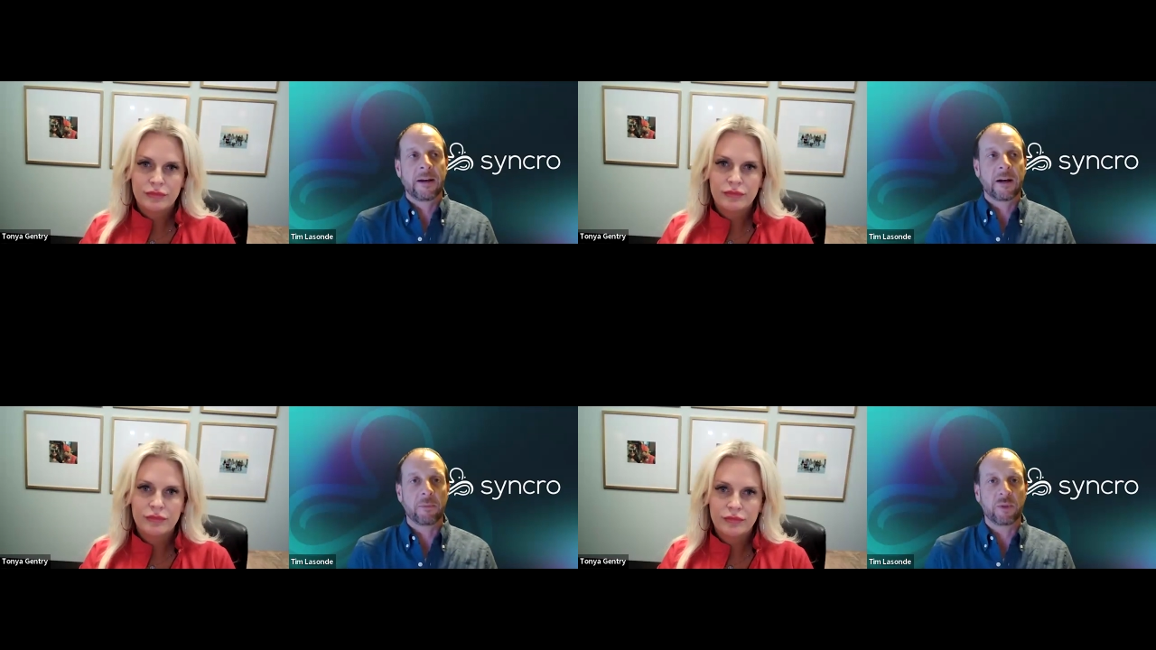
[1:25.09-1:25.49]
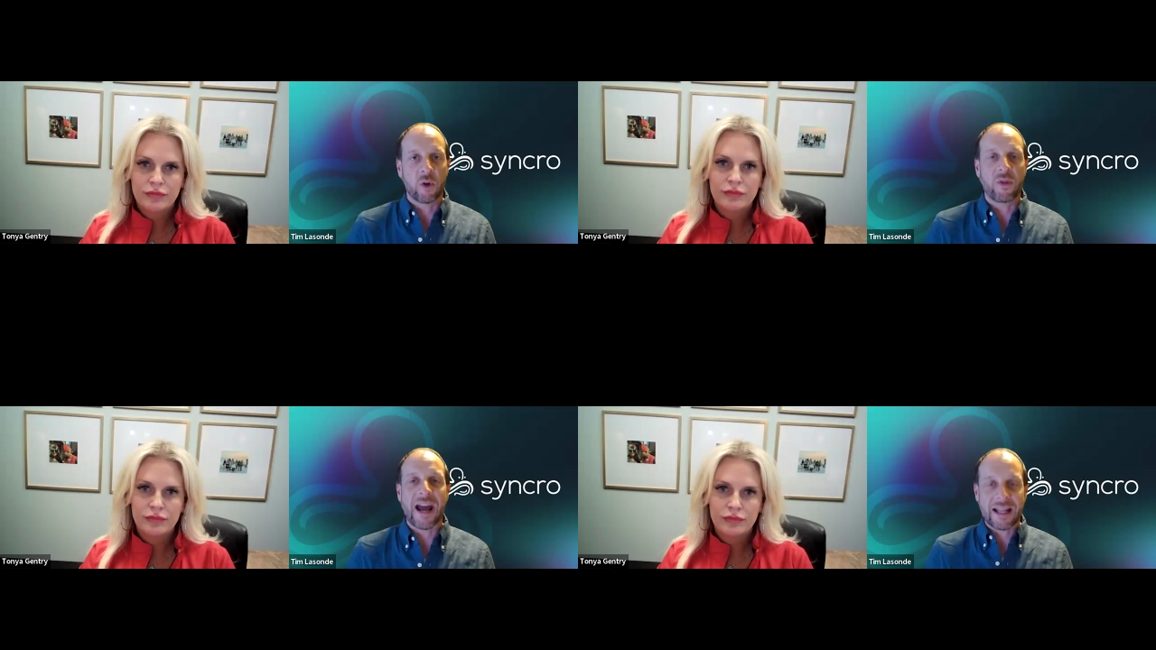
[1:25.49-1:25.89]
Speaker 1: Um, you
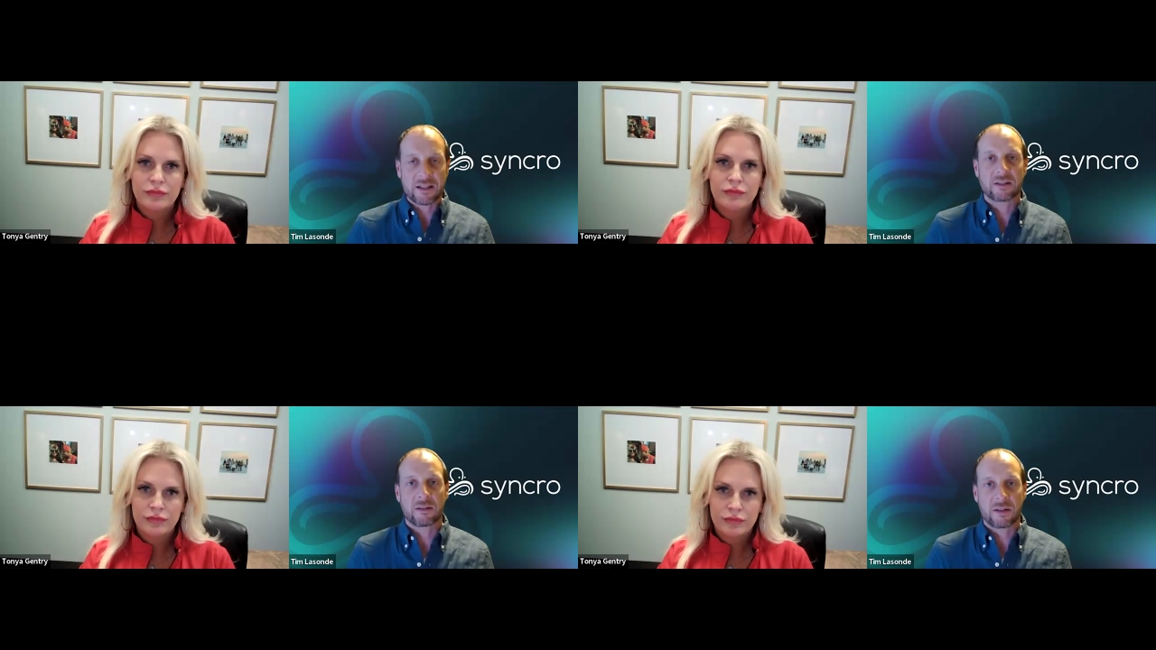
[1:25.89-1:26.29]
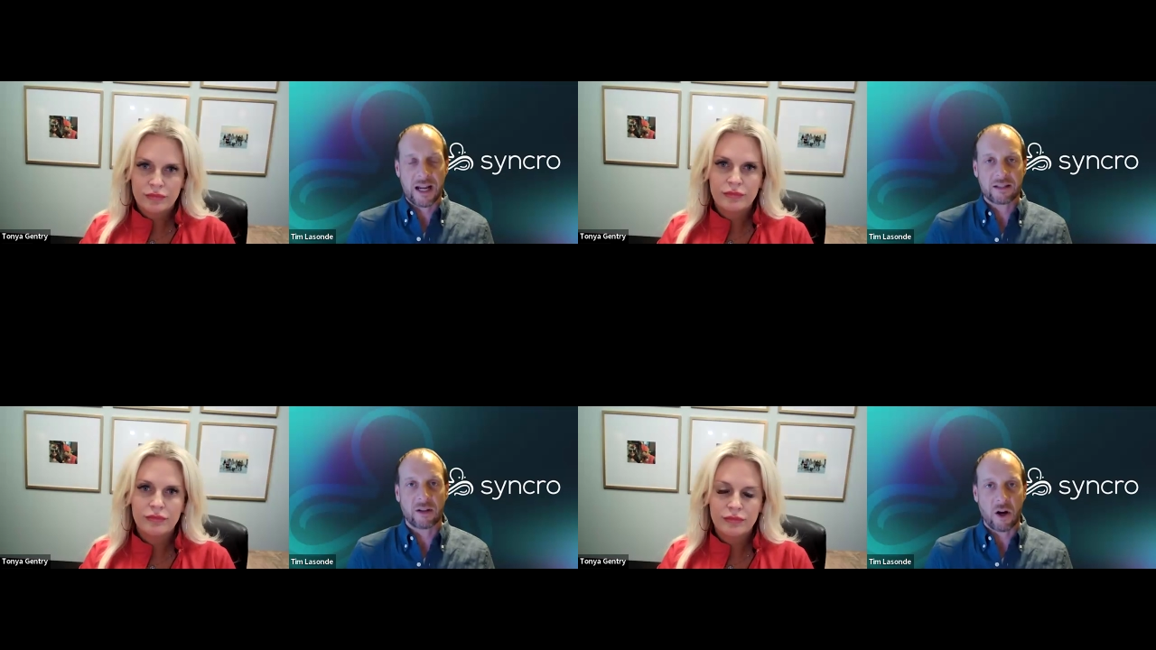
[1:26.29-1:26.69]
know, that's
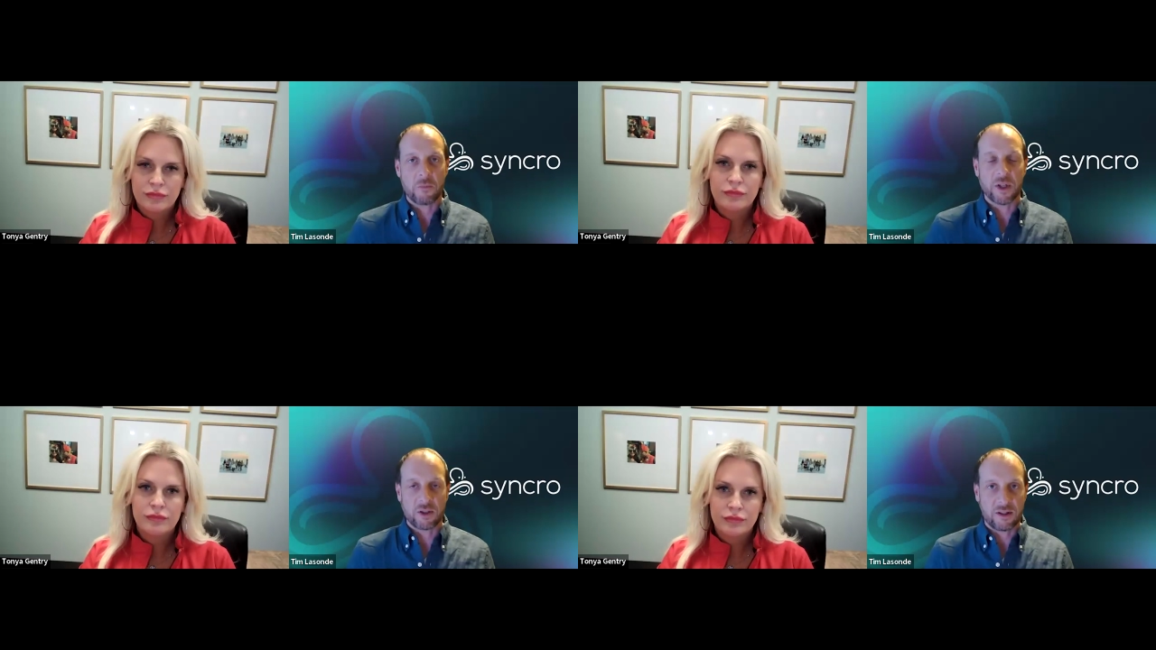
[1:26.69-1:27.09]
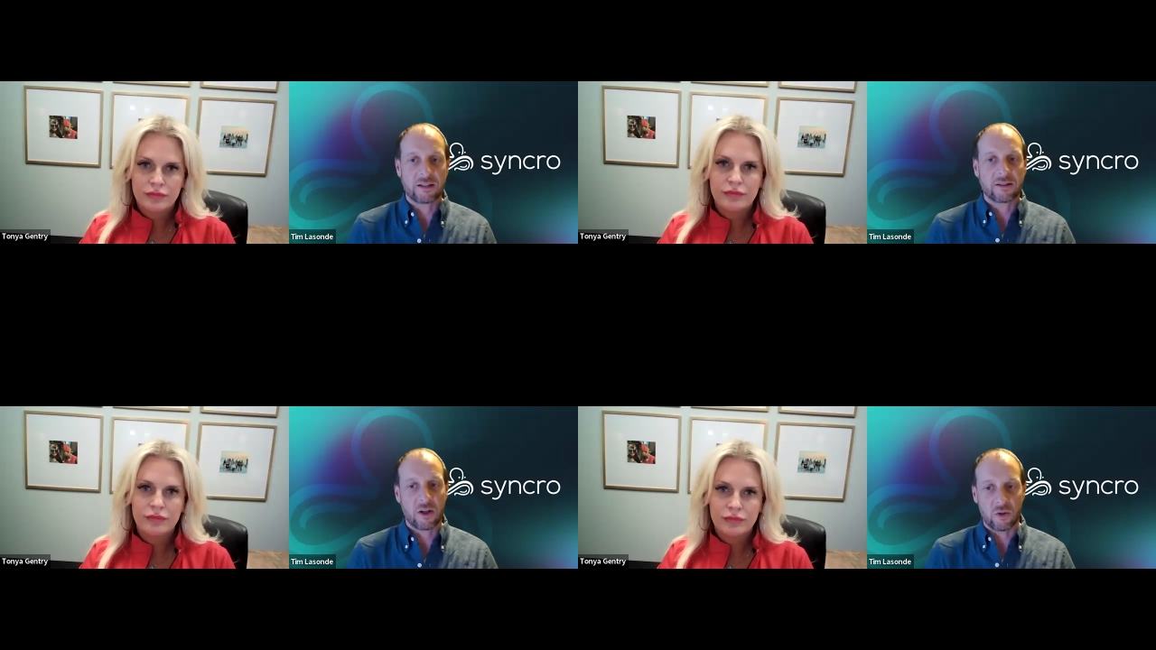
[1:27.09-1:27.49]
that's our mission.
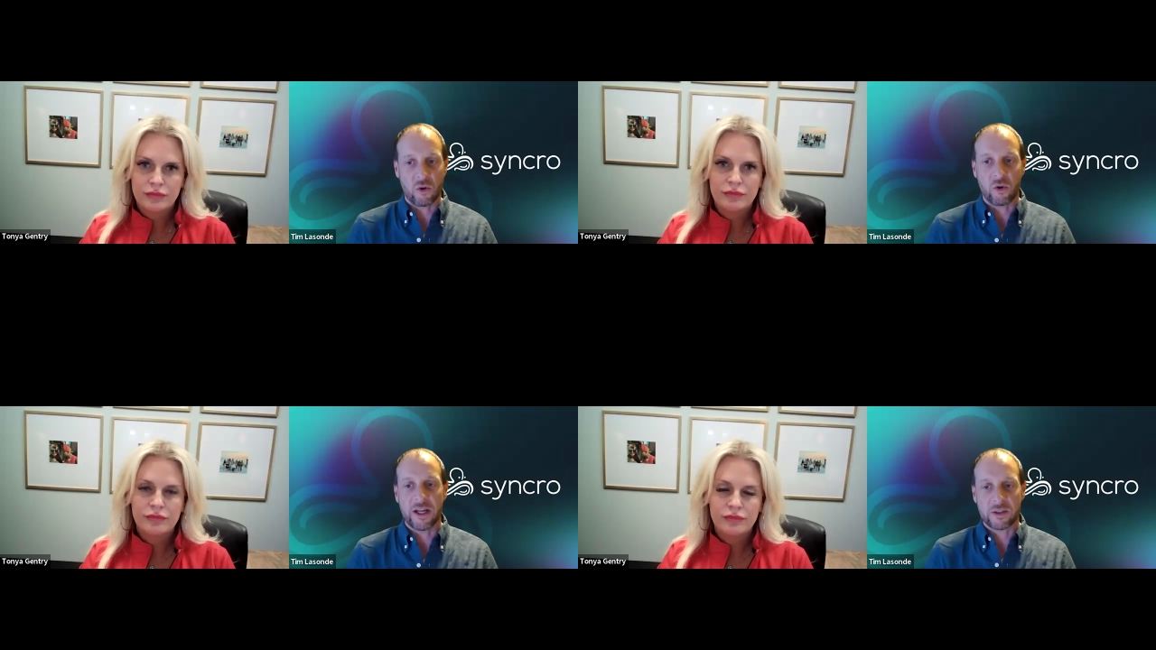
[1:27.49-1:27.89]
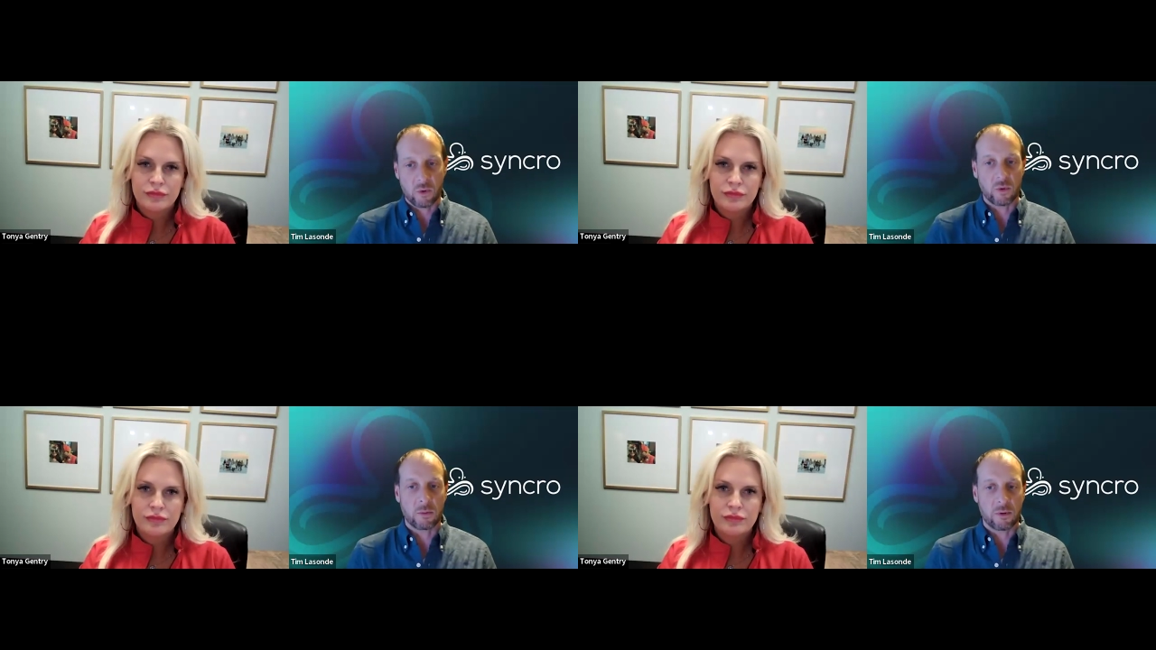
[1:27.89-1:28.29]
That's our goal. That's
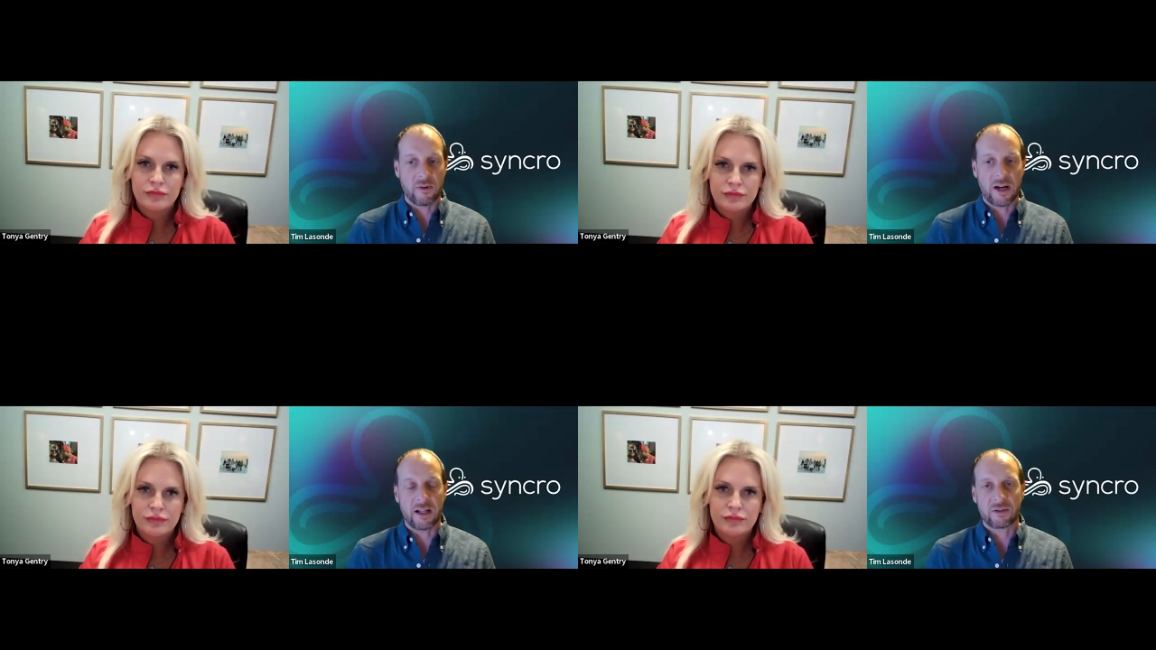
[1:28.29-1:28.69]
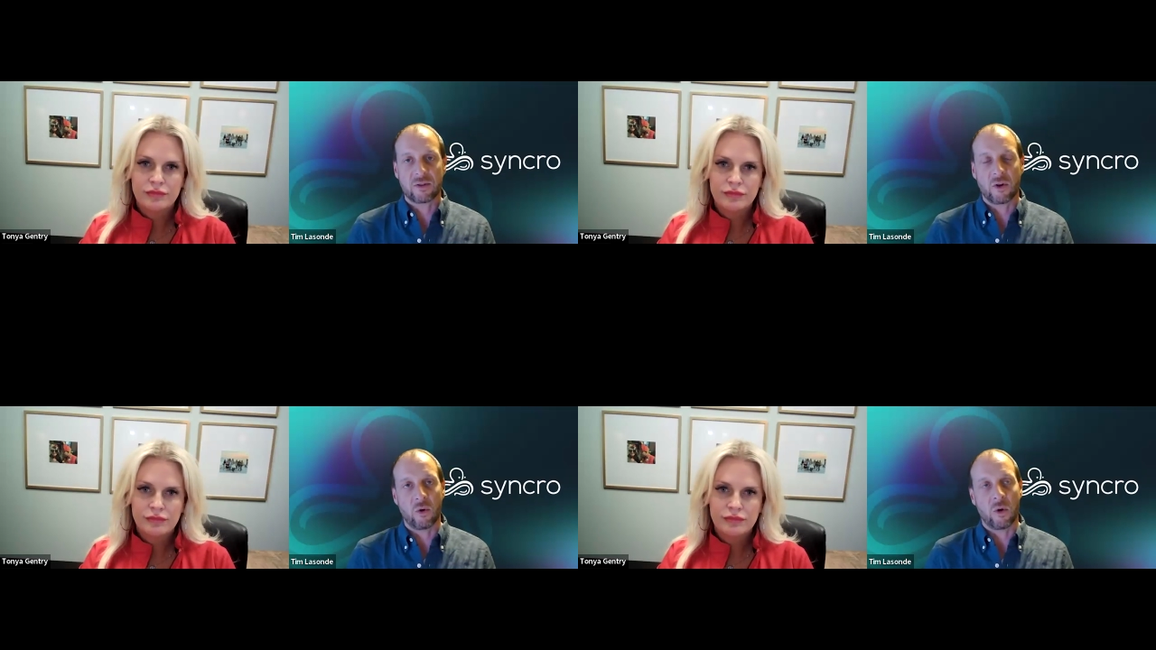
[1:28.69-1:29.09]
what we're providing.
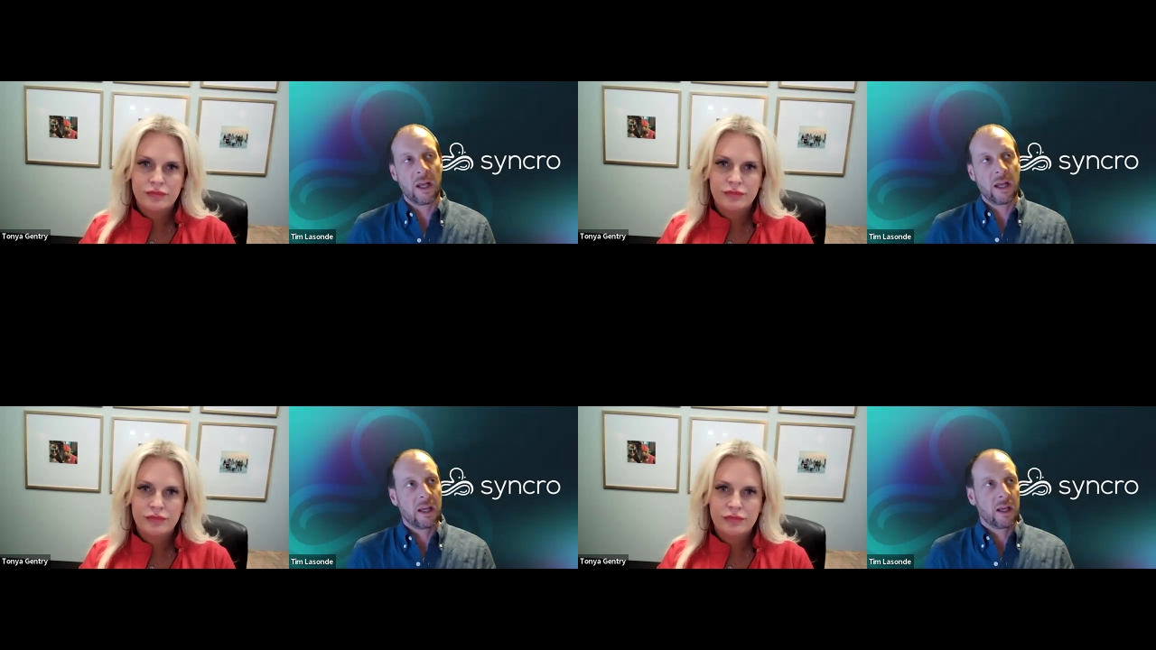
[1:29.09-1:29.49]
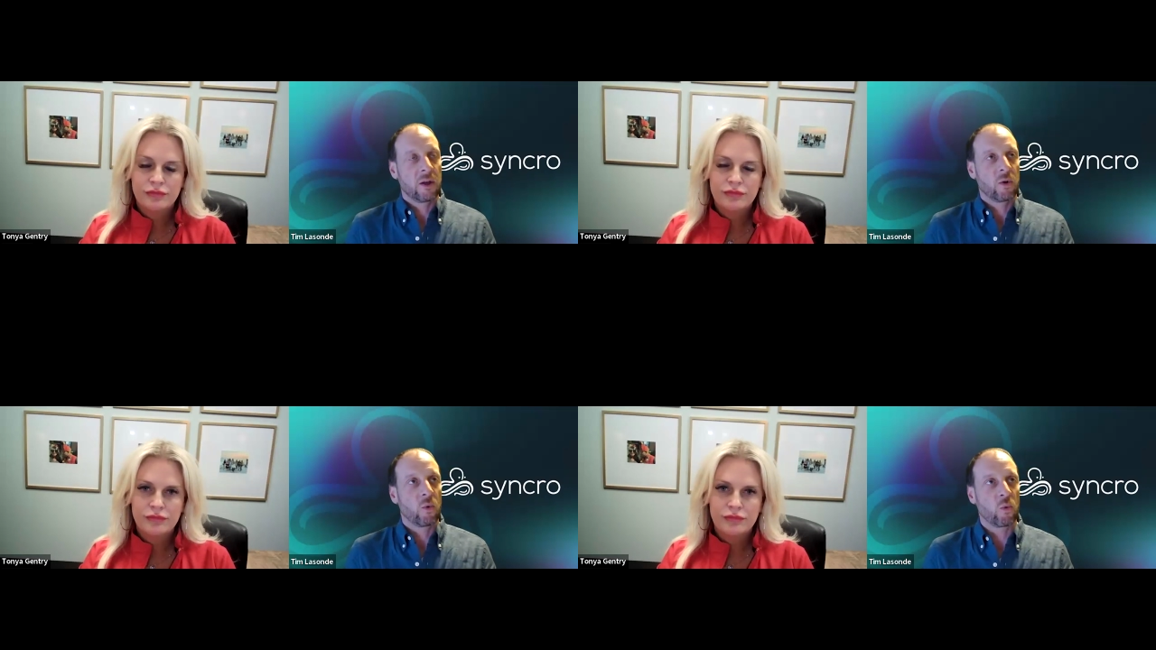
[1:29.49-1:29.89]
So
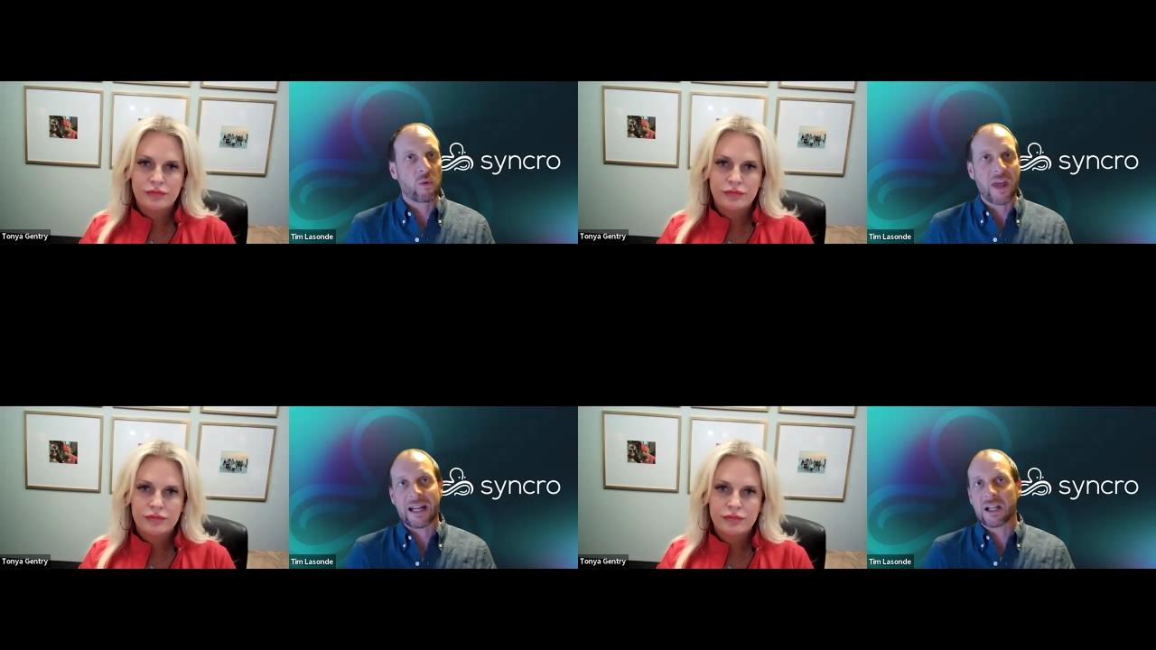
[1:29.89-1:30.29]
that